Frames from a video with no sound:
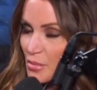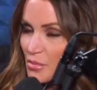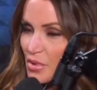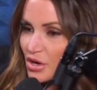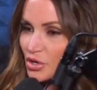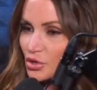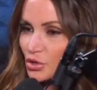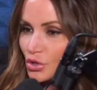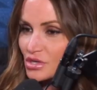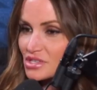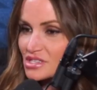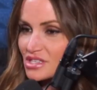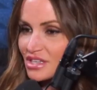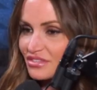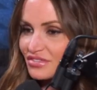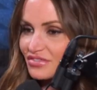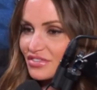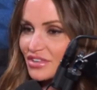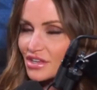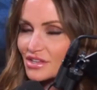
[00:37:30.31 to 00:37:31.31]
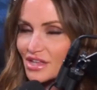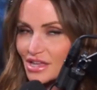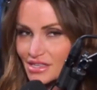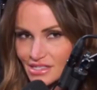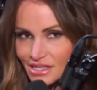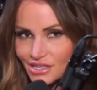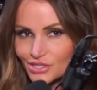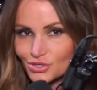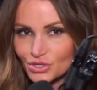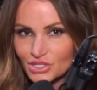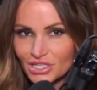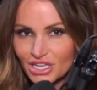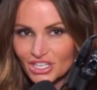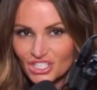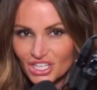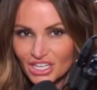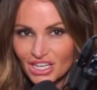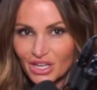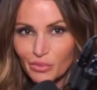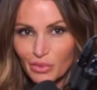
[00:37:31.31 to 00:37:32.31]
But girls can feel that sexual
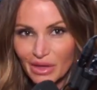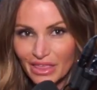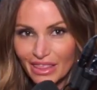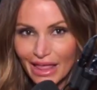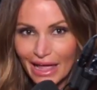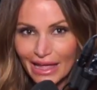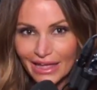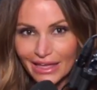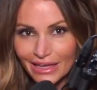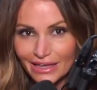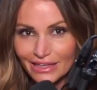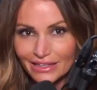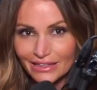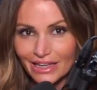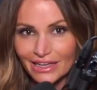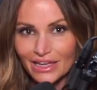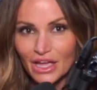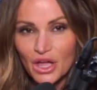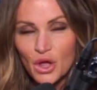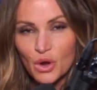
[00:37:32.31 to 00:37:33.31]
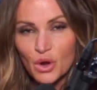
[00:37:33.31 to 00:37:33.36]
tension, and we like it. Like